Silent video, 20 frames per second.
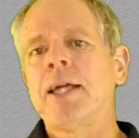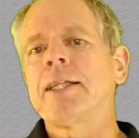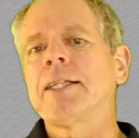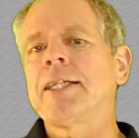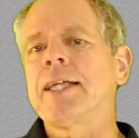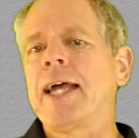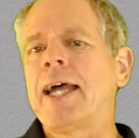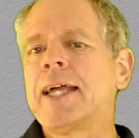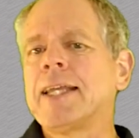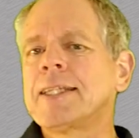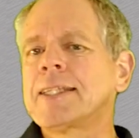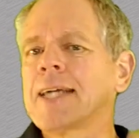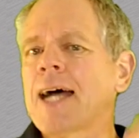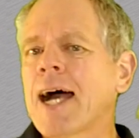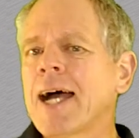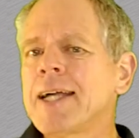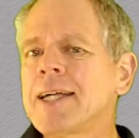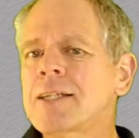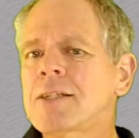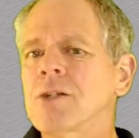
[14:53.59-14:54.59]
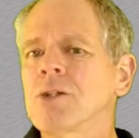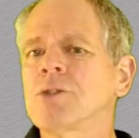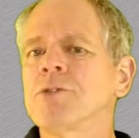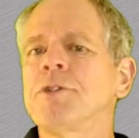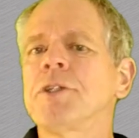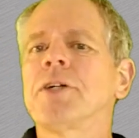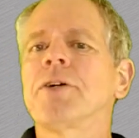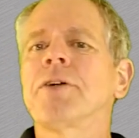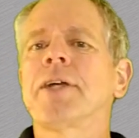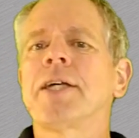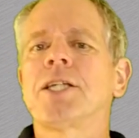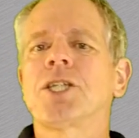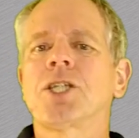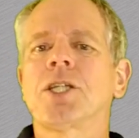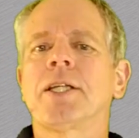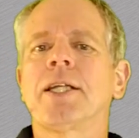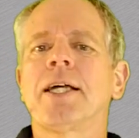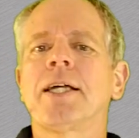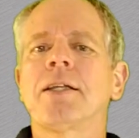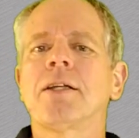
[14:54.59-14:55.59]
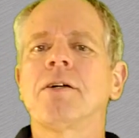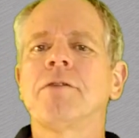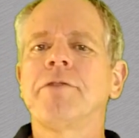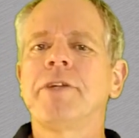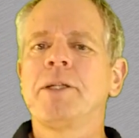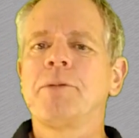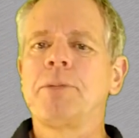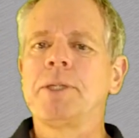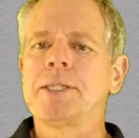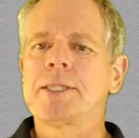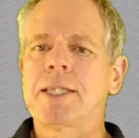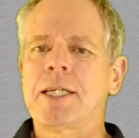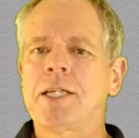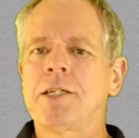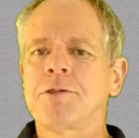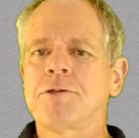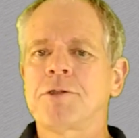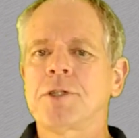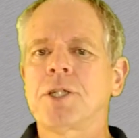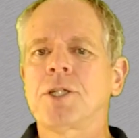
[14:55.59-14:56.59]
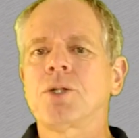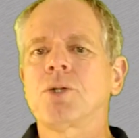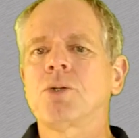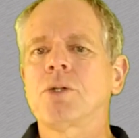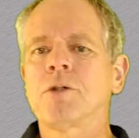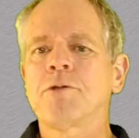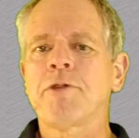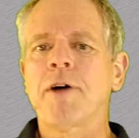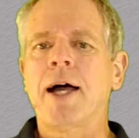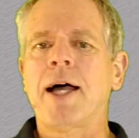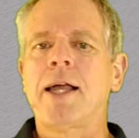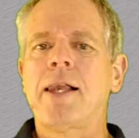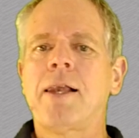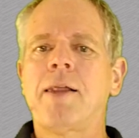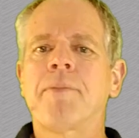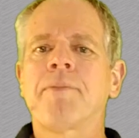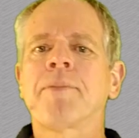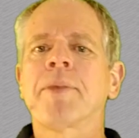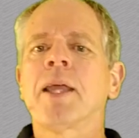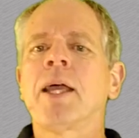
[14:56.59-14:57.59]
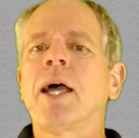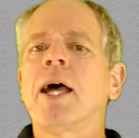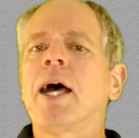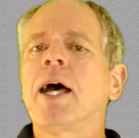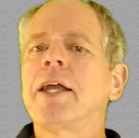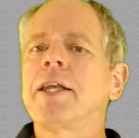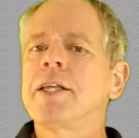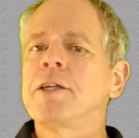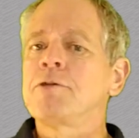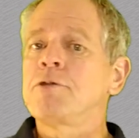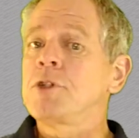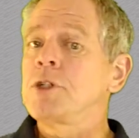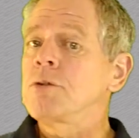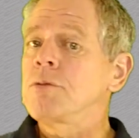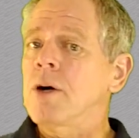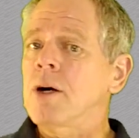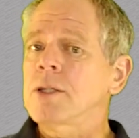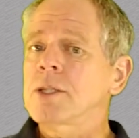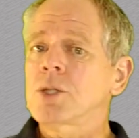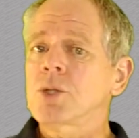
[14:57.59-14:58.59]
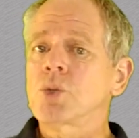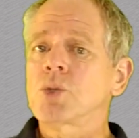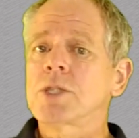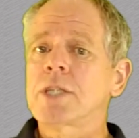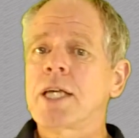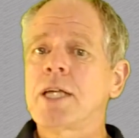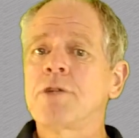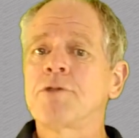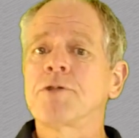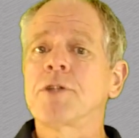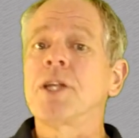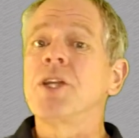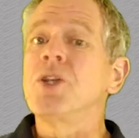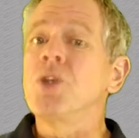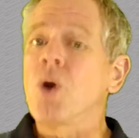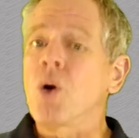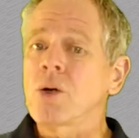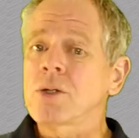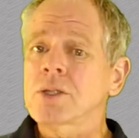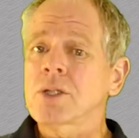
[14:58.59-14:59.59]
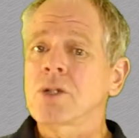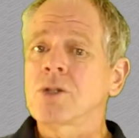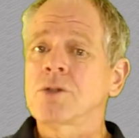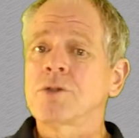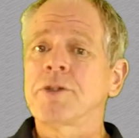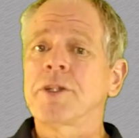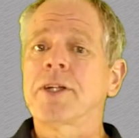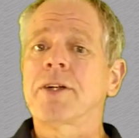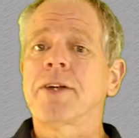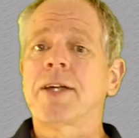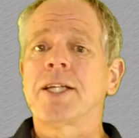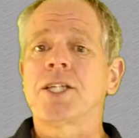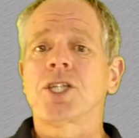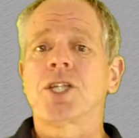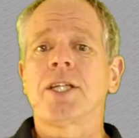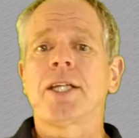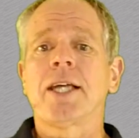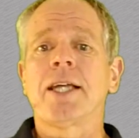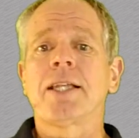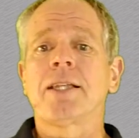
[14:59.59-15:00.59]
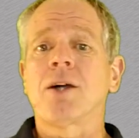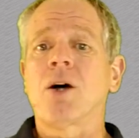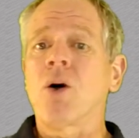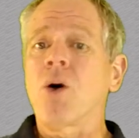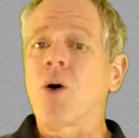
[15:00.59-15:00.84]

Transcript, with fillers: the entire configuration data will be saved to the file. And if you want to save the node configuration data